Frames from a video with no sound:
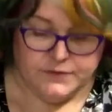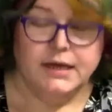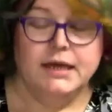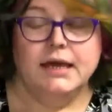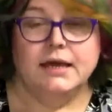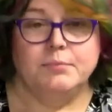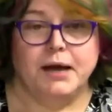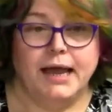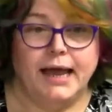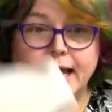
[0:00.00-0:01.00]
And
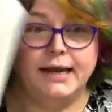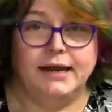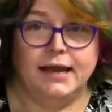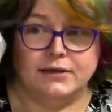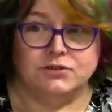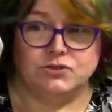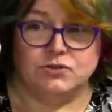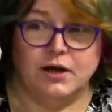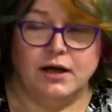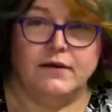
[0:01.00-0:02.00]
by adding
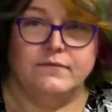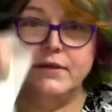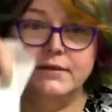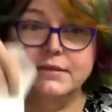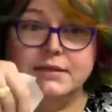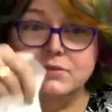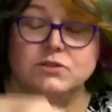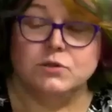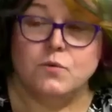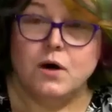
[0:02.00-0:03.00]
extra of this into the
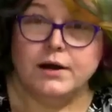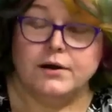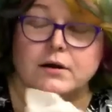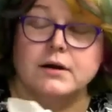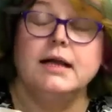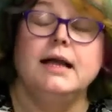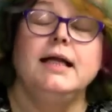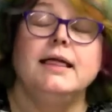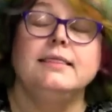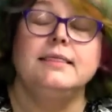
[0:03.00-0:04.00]
water,
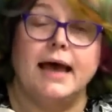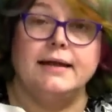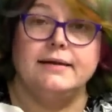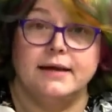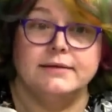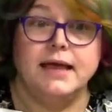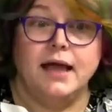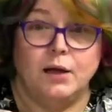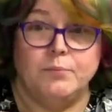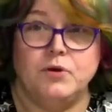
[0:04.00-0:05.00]
that does
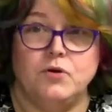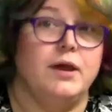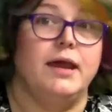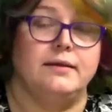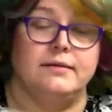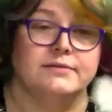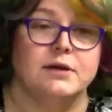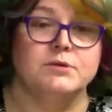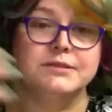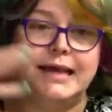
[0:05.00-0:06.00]
help create, it's
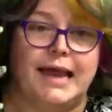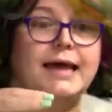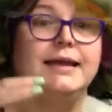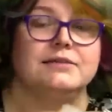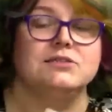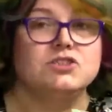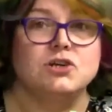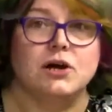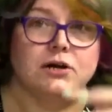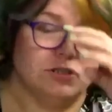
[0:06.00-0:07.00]
almost like adding
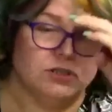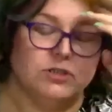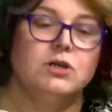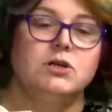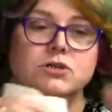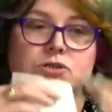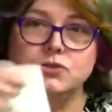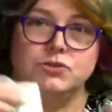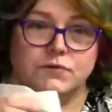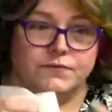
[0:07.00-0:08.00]
starch to
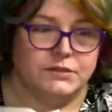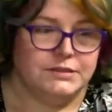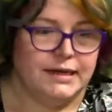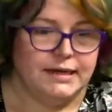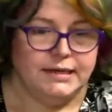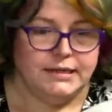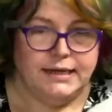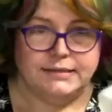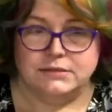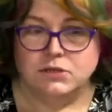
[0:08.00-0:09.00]
your freestanding
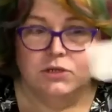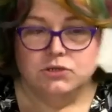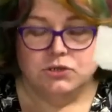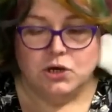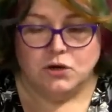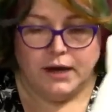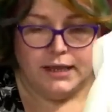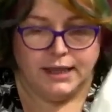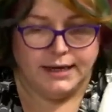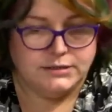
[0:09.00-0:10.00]
lace. So I
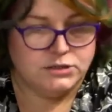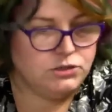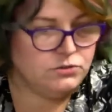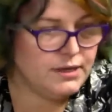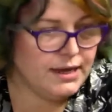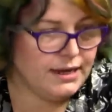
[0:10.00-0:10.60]
like to do that.